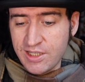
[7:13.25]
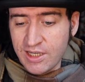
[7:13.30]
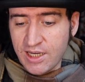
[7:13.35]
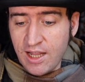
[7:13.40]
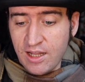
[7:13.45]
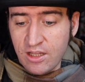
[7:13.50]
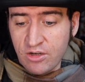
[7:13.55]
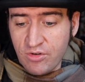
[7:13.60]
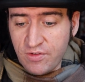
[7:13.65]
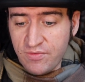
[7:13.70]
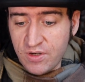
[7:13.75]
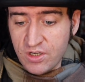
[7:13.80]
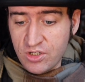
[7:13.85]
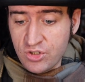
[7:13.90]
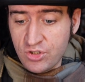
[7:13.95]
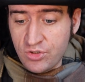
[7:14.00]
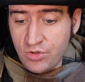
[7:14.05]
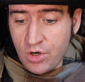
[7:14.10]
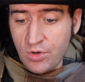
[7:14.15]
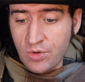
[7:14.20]
the
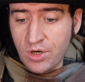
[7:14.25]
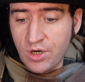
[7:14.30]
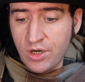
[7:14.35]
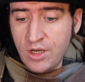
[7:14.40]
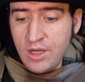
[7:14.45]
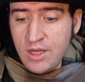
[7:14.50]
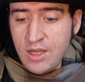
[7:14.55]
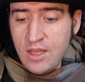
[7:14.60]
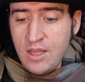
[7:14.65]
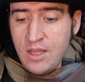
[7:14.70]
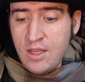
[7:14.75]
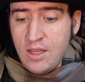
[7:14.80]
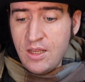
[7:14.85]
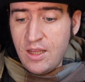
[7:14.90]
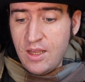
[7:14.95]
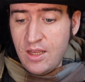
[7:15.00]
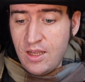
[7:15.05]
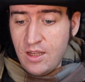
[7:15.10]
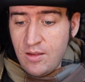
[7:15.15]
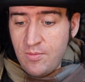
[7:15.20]
calligraphic stroke
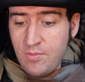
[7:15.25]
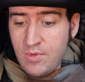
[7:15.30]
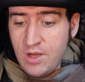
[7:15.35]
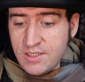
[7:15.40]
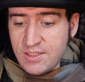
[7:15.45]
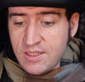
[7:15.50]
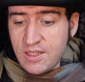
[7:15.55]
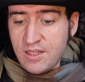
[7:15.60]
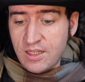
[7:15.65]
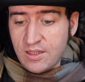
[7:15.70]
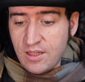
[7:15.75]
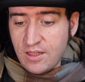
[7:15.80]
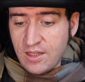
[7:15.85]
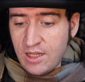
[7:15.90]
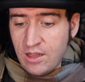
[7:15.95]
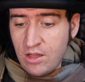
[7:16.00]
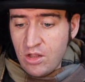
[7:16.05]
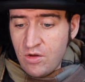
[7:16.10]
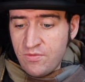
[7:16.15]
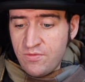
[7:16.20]
is the thing that
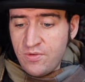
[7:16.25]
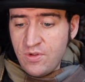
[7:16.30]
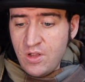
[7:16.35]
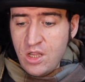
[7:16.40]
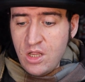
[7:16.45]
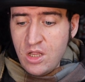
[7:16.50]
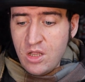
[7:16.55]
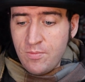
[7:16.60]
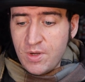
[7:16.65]
they love,